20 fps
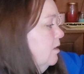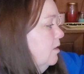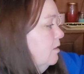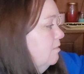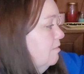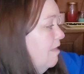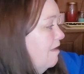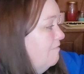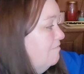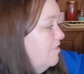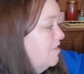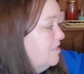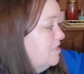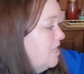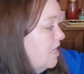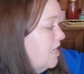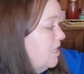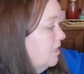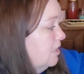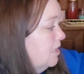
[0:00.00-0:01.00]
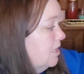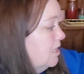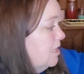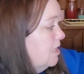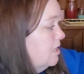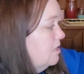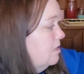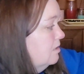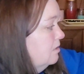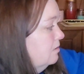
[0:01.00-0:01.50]
love the
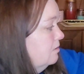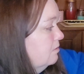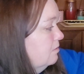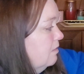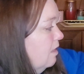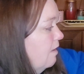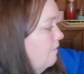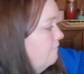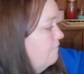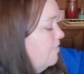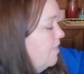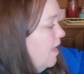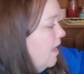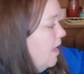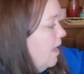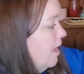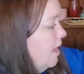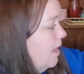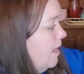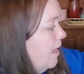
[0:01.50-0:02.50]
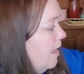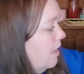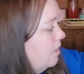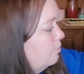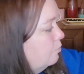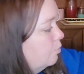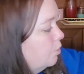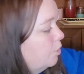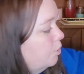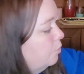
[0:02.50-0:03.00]
daily, love that I had
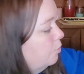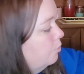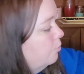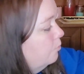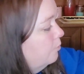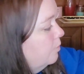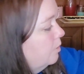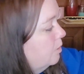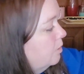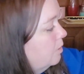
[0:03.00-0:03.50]
room,